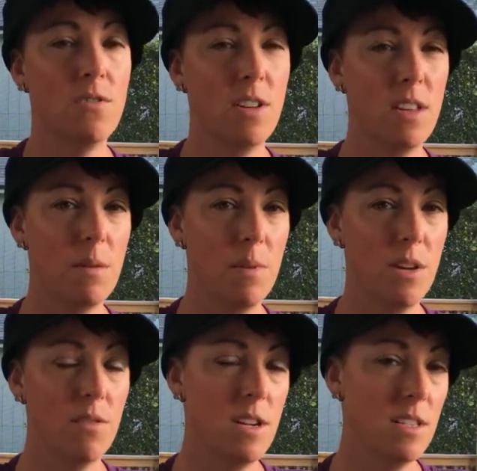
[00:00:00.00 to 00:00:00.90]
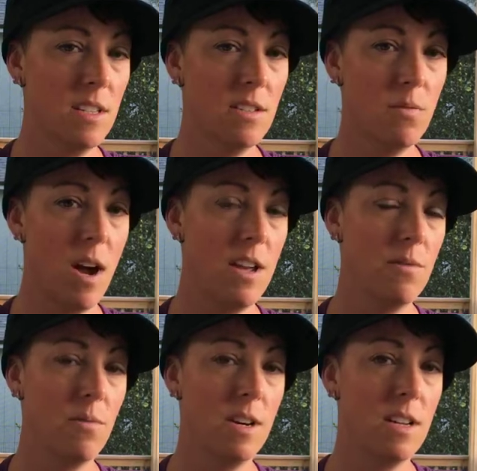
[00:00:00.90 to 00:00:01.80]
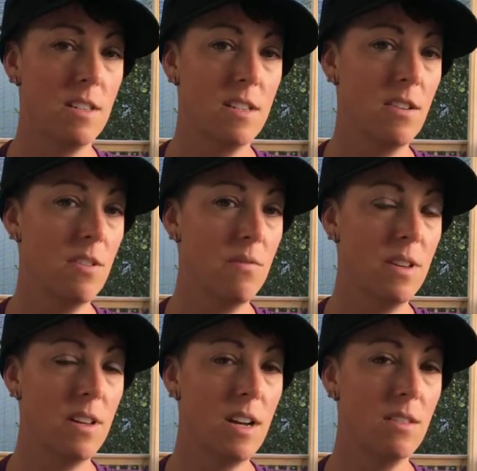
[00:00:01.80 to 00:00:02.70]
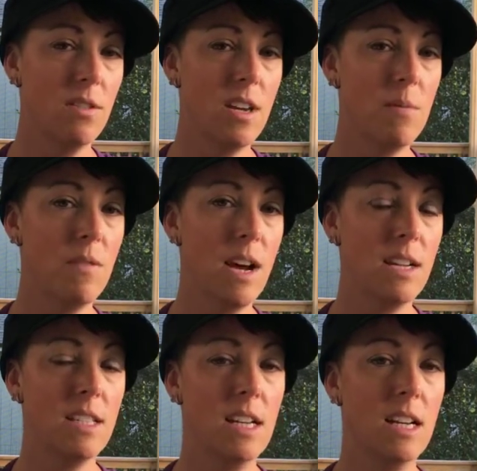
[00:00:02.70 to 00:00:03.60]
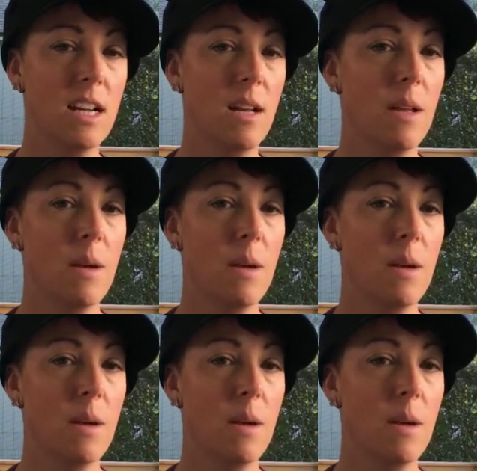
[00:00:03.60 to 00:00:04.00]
really the big reasons why you would want to consider the feline leukemia vaccine.